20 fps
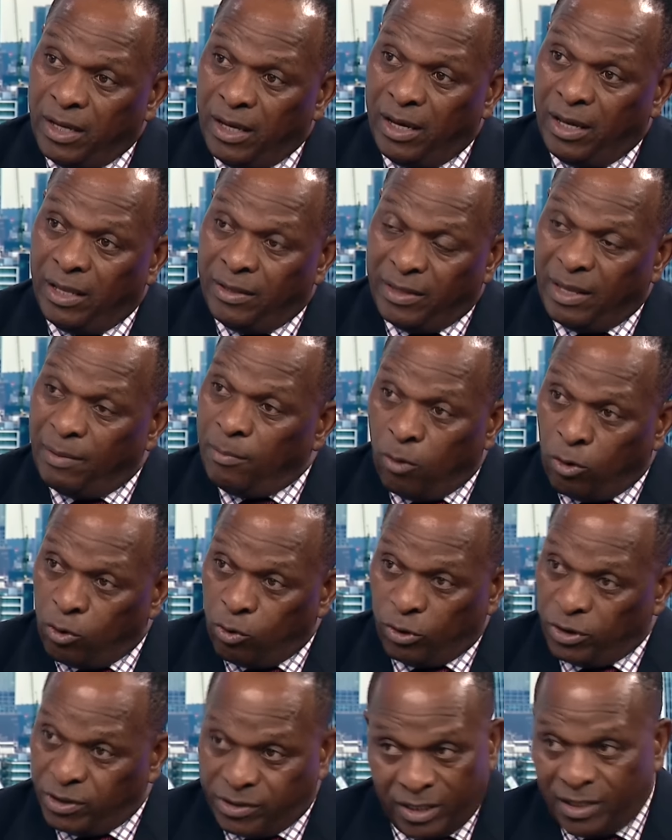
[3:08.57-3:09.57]
And the
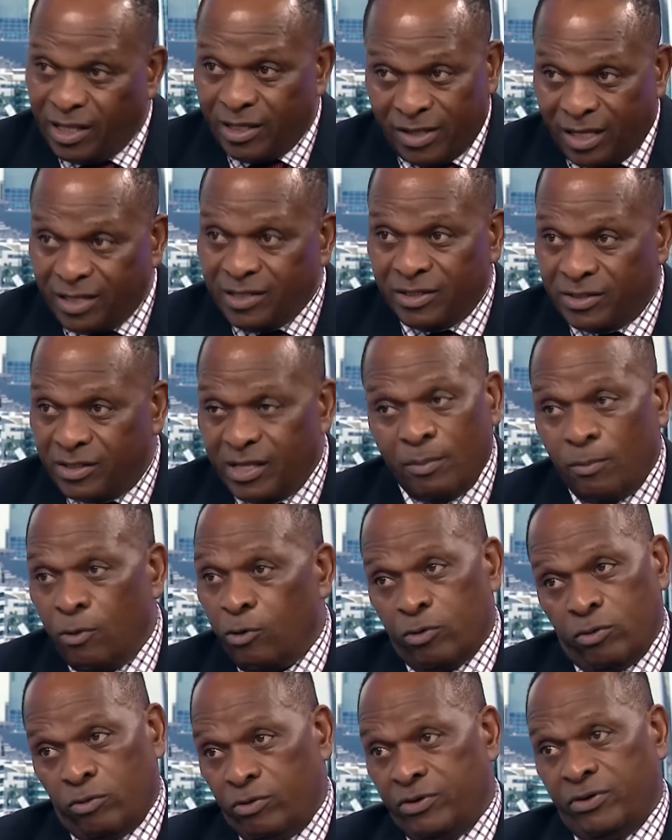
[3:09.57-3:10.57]
model is, that is the
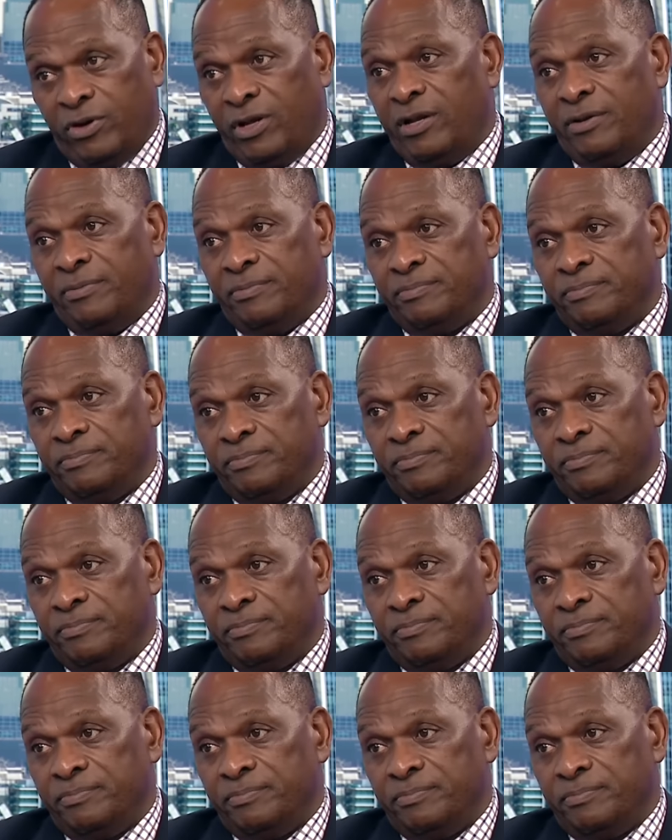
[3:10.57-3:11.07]
model, really.